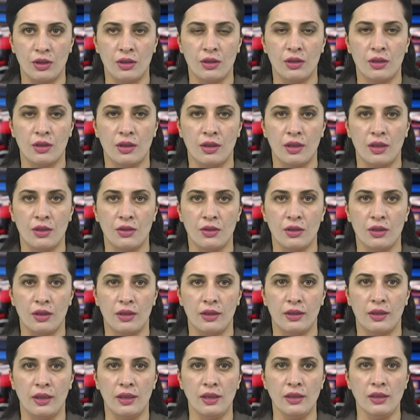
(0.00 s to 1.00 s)
International
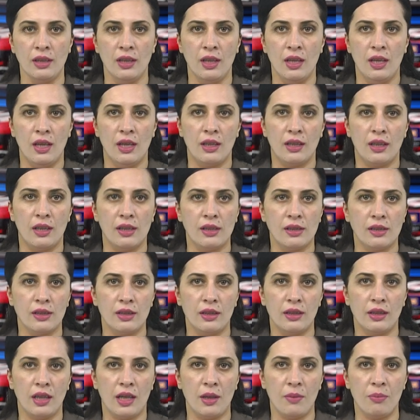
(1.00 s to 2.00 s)
Dance
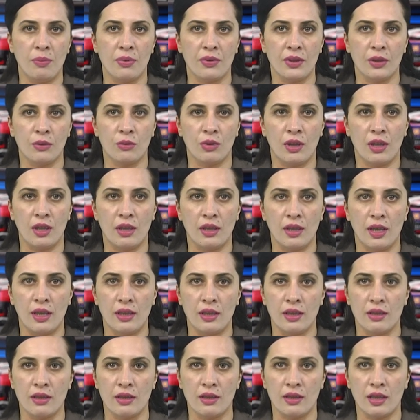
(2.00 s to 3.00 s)
Council, April 29
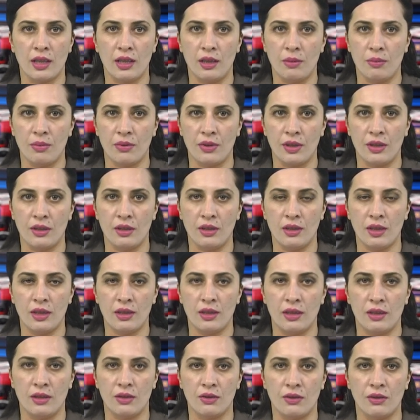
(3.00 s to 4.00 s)
is celebrated as
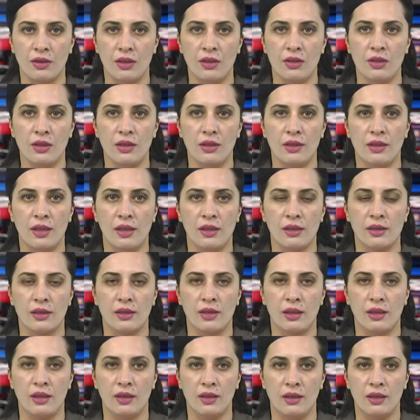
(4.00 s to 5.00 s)
International Dance
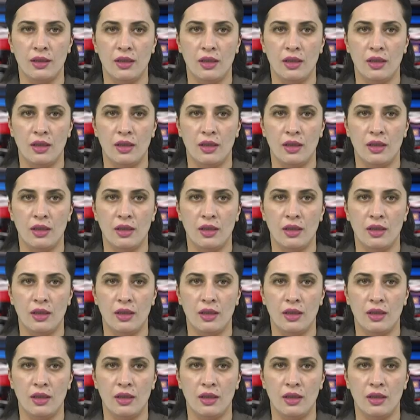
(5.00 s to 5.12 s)
Day.